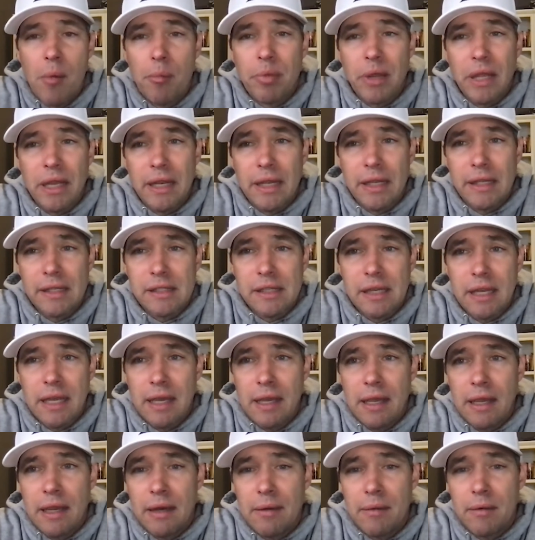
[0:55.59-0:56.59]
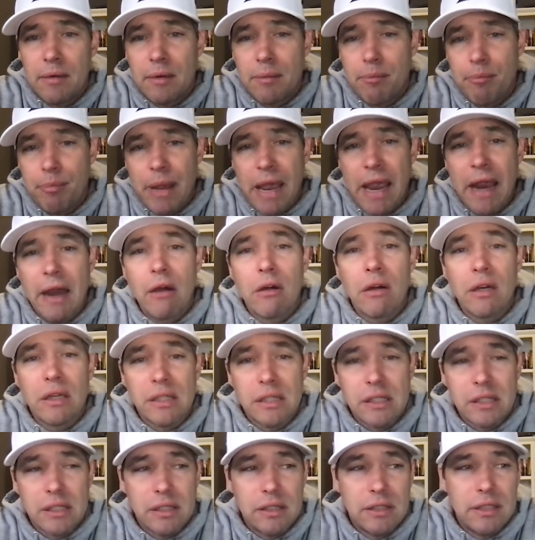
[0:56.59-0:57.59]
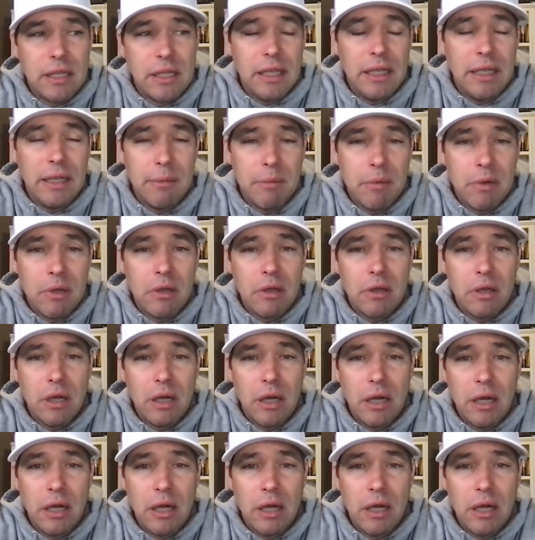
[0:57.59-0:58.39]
played against a Paris team,